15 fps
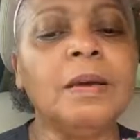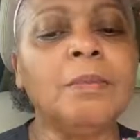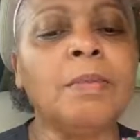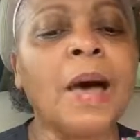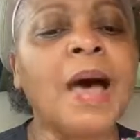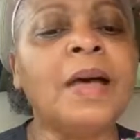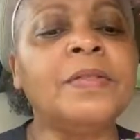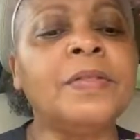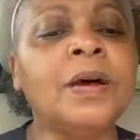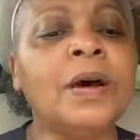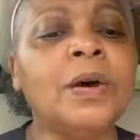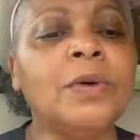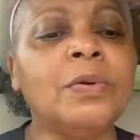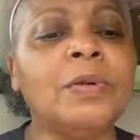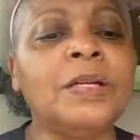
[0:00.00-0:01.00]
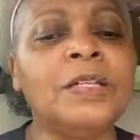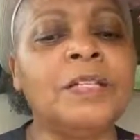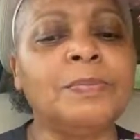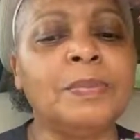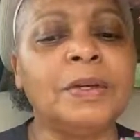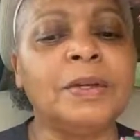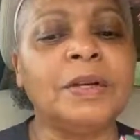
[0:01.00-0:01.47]
by the Holy
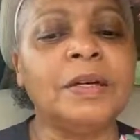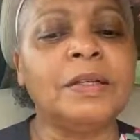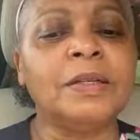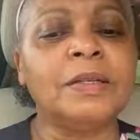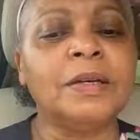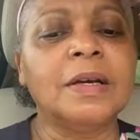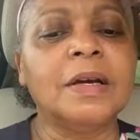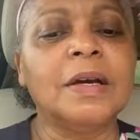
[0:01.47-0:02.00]
Spirit.